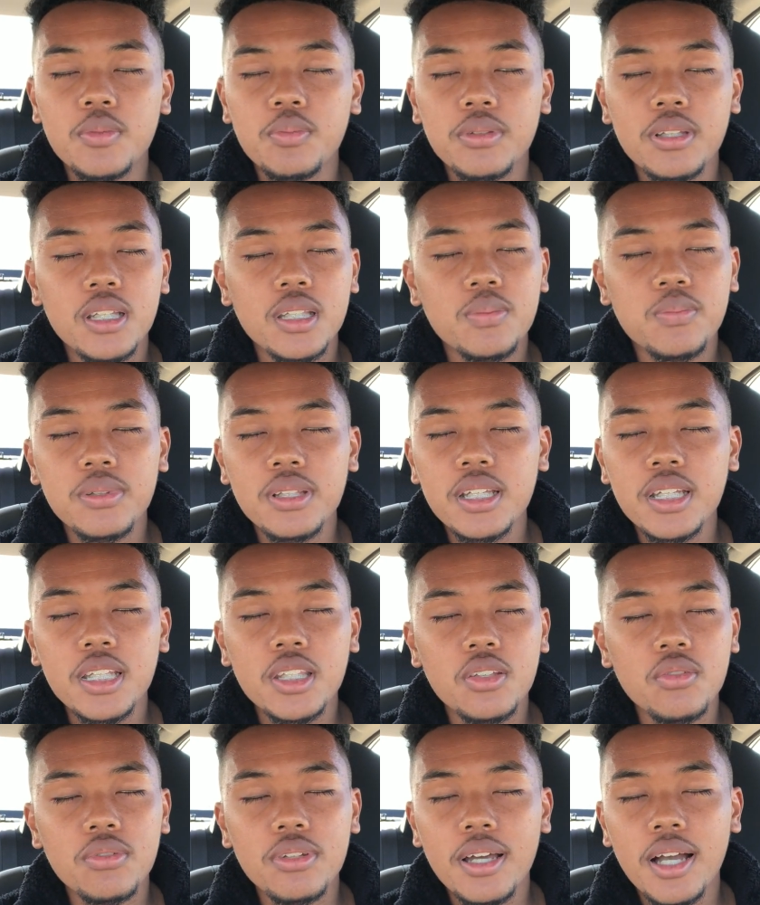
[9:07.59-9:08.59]

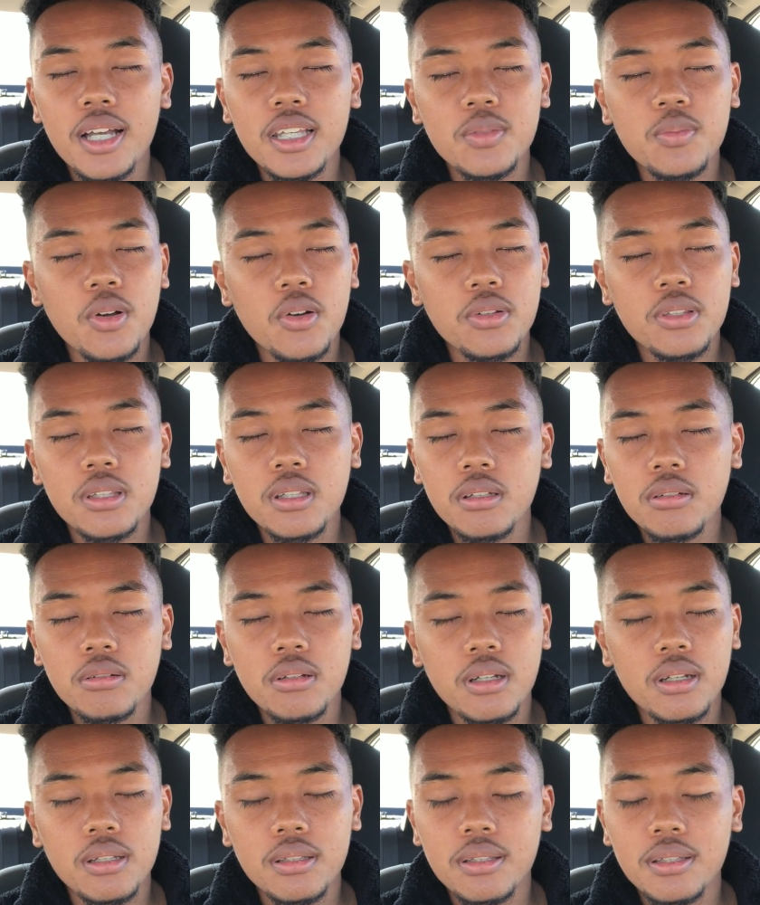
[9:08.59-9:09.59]
do not smoke
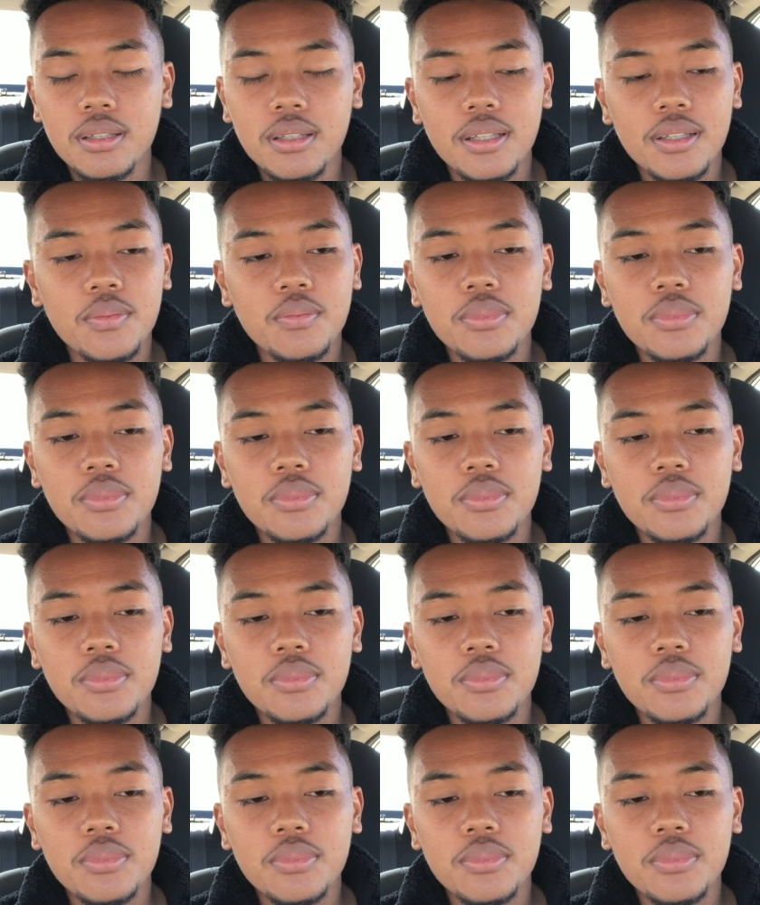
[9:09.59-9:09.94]
cigarettes.